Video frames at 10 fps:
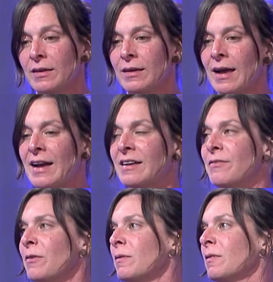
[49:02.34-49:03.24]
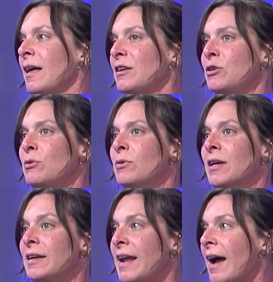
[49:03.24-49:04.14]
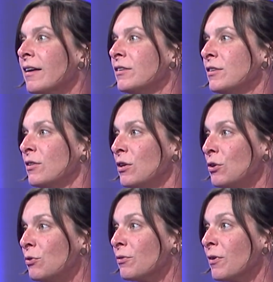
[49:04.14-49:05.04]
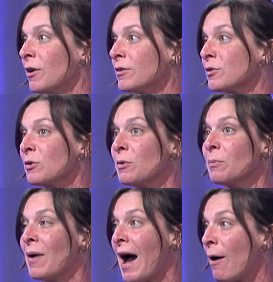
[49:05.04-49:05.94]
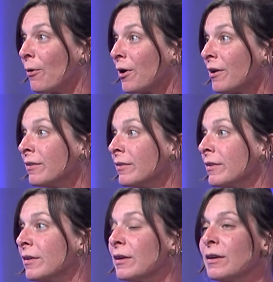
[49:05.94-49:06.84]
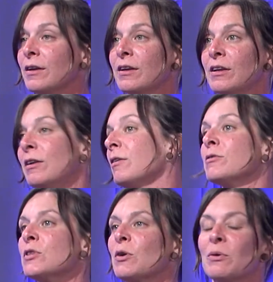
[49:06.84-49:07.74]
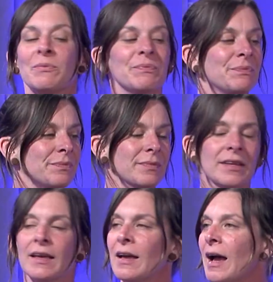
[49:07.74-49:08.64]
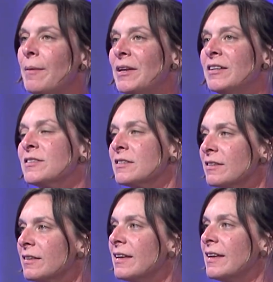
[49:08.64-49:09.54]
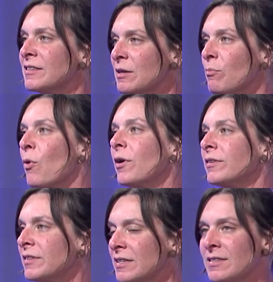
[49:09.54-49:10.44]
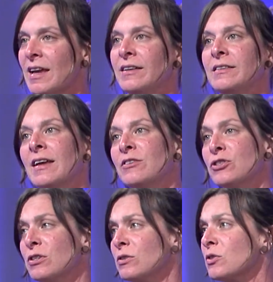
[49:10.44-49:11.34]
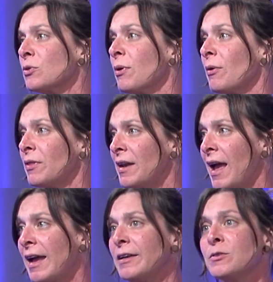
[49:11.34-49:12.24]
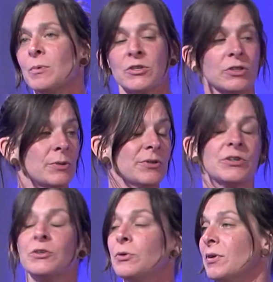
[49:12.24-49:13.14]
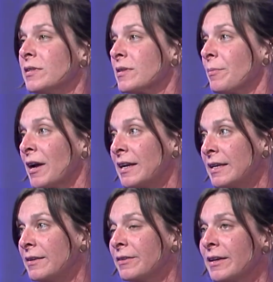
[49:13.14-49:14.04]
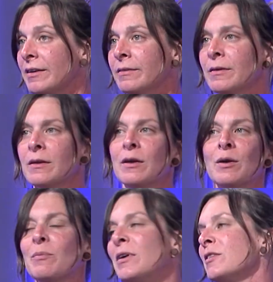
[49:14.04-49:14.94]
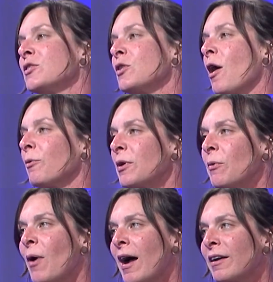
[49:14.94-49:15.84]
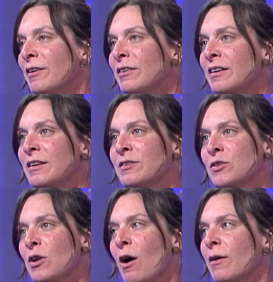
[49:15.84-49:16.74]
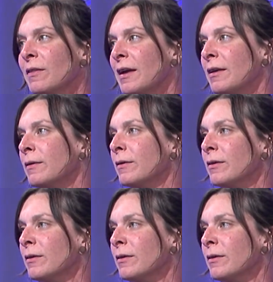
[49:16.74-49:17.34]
kind of let you connect to the universal power, you know. So, I mean, it's important to set intentions throughout the day, especially when you're doing some kind of healing, but it's not required, and it's not like